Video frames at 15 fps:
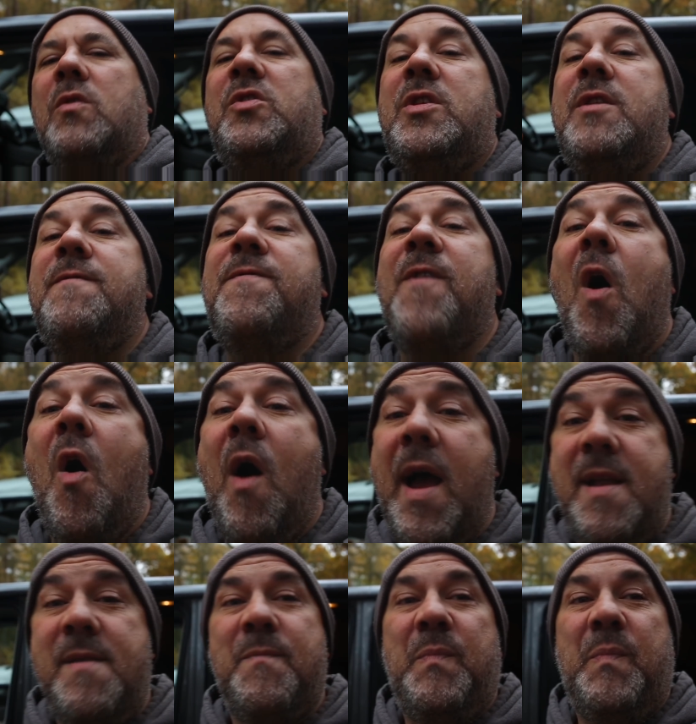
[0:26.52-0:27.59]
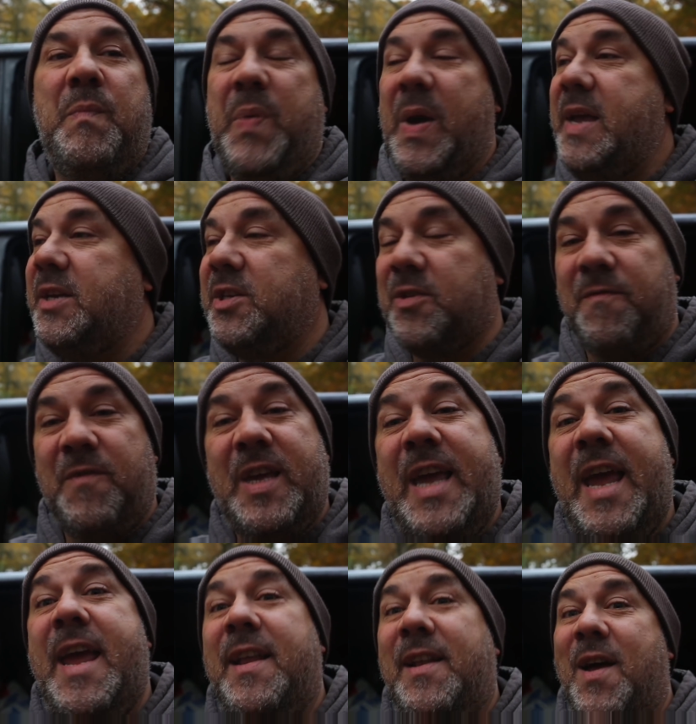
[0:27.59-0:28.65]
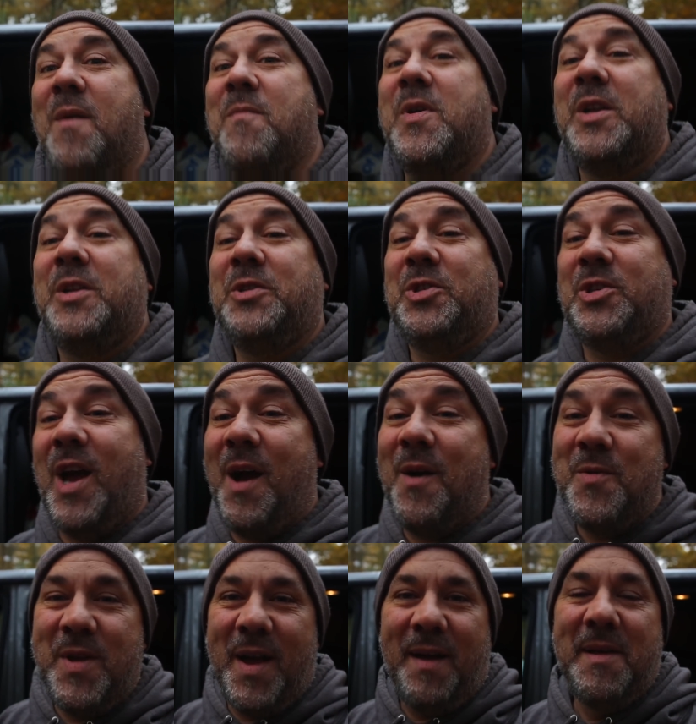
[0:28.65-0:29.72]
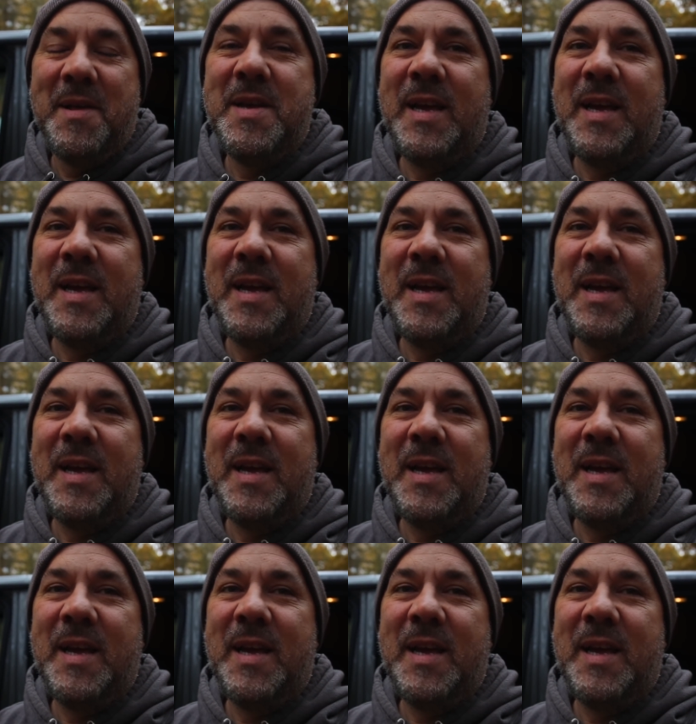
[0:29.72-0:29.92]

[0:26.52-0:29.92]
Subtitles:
divine piece of kit that I'm going to show you.